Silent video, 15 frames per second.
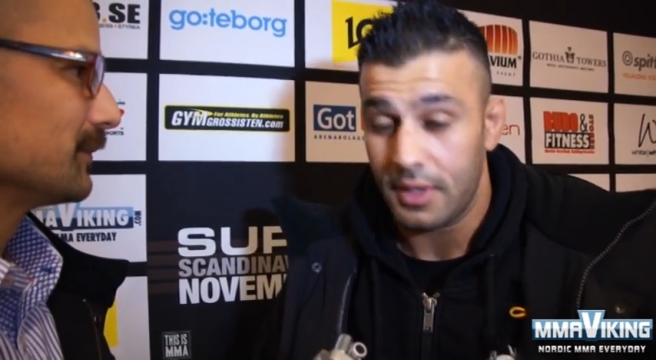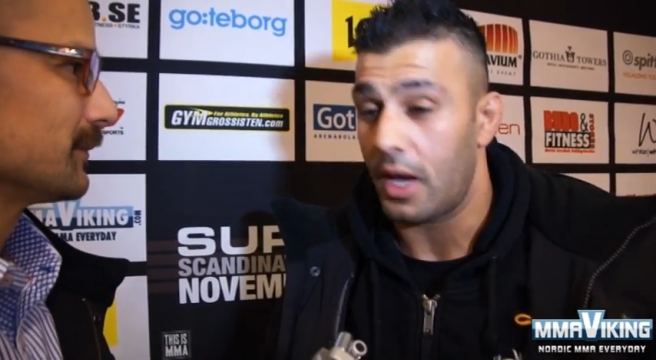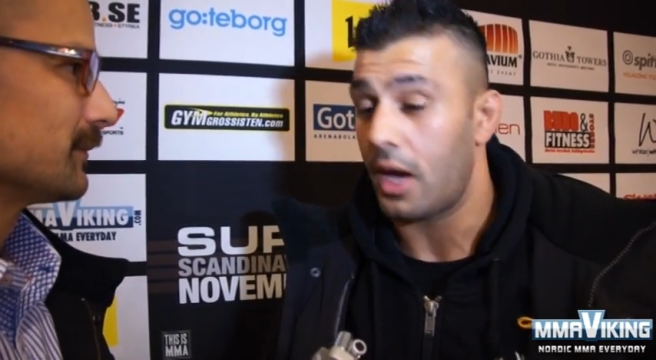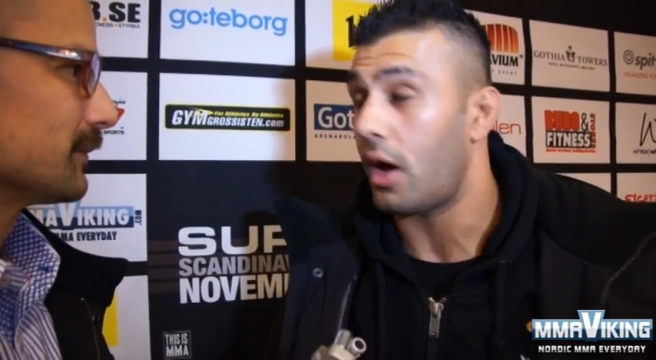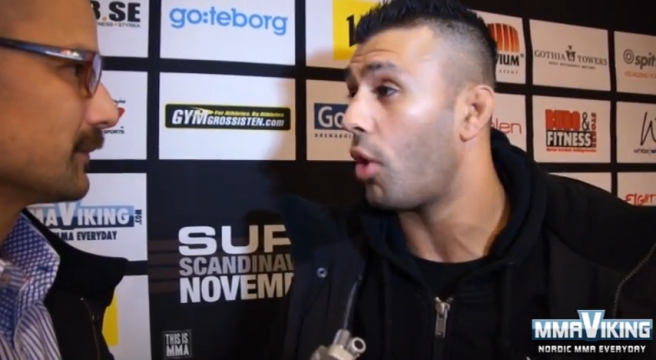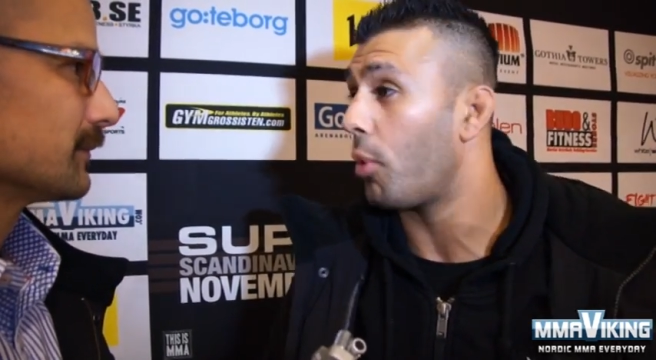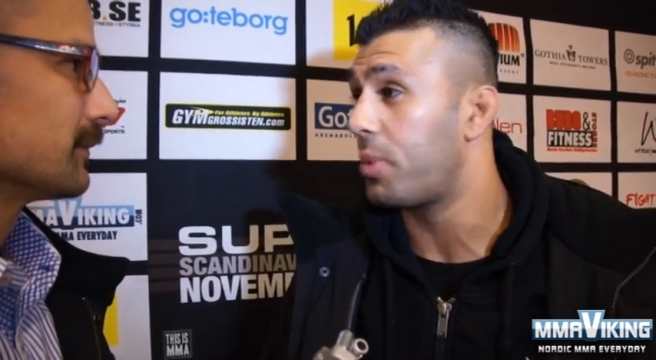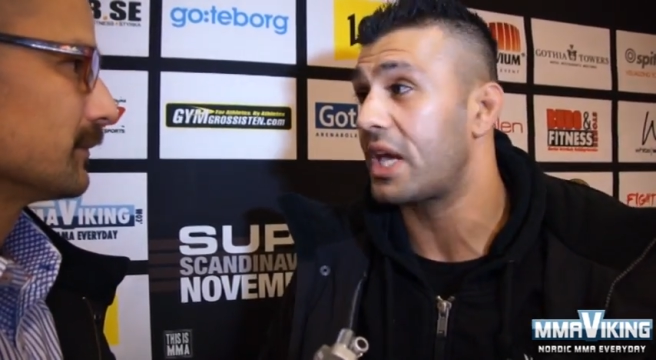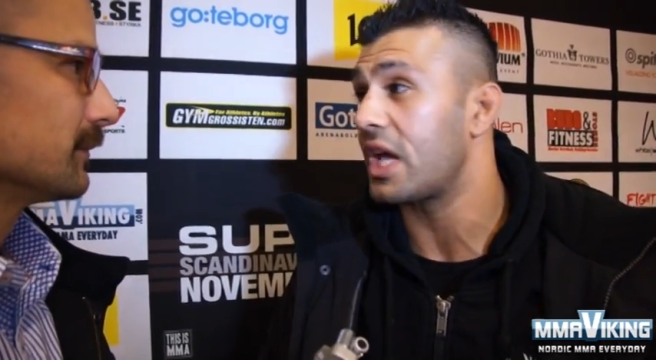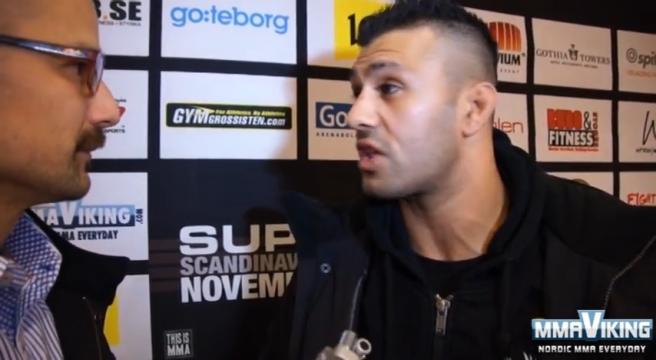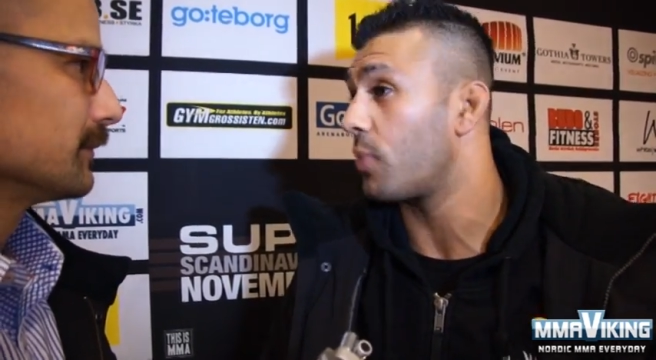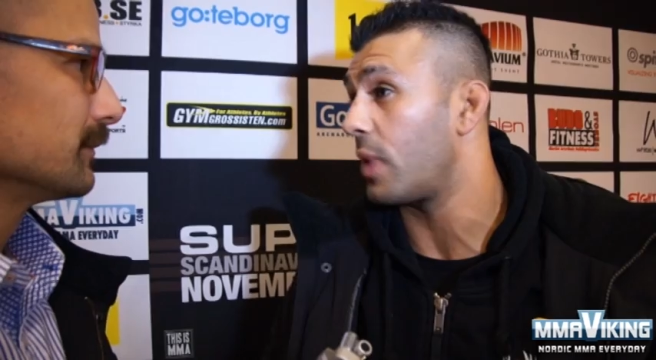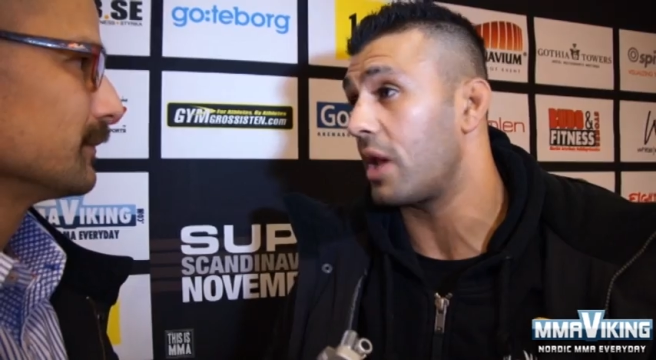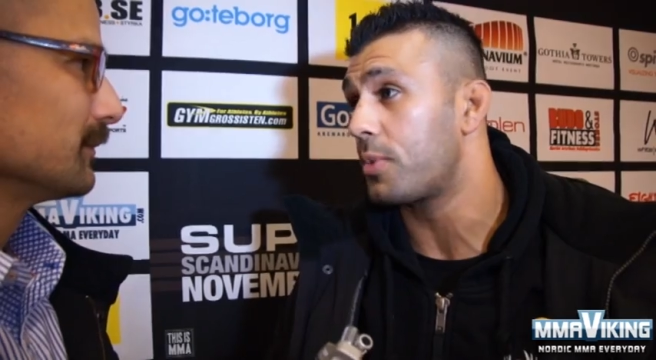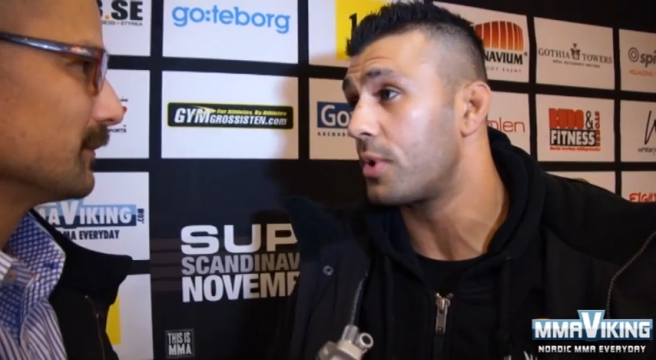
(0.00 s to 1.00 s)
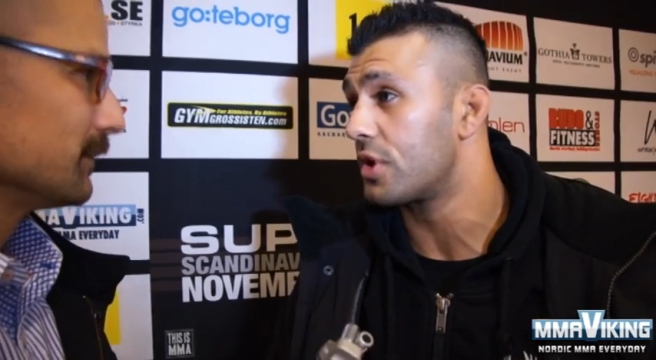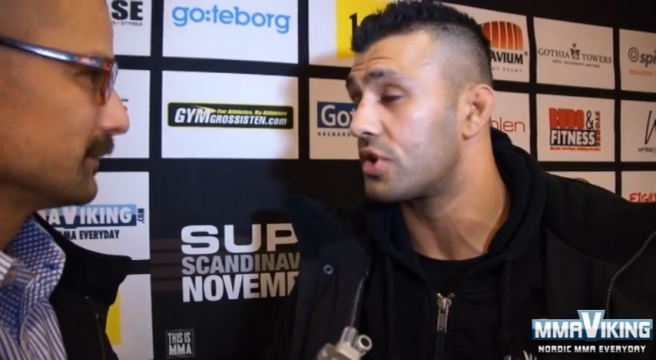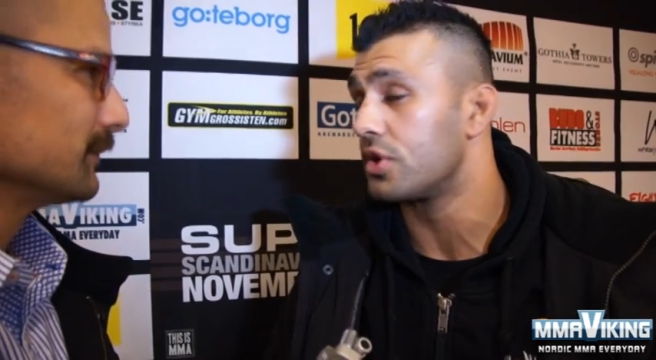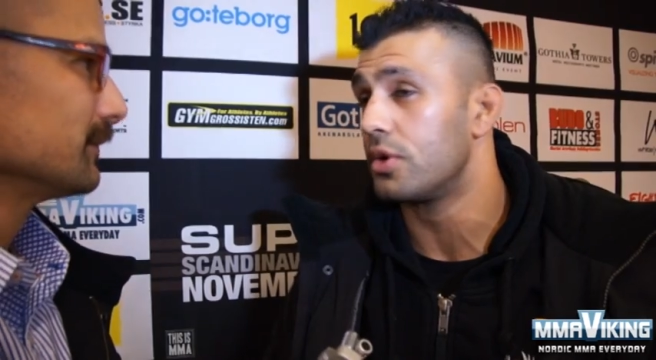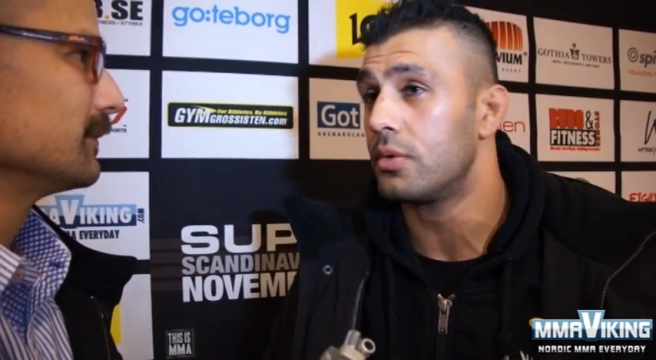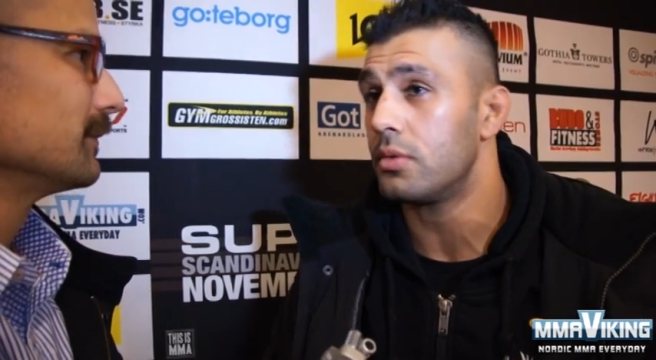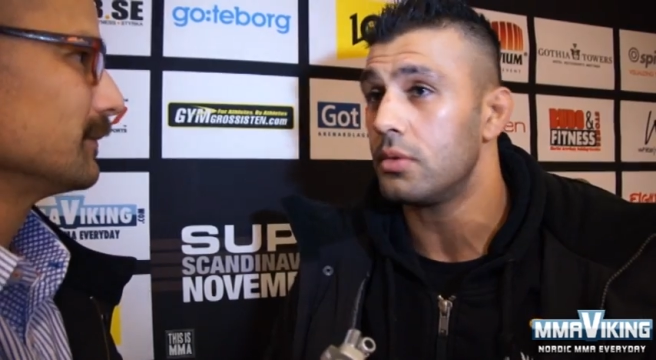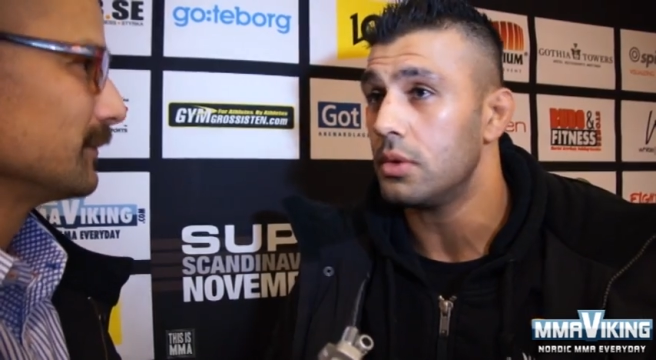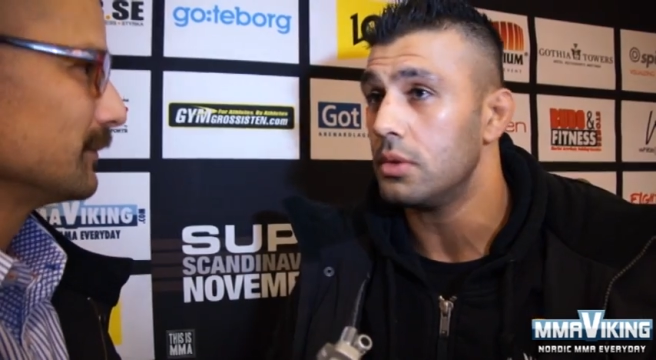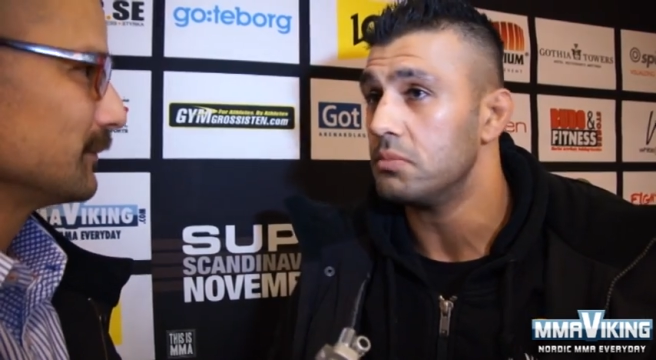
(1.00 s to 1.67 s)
I hope he gets well pretty soon.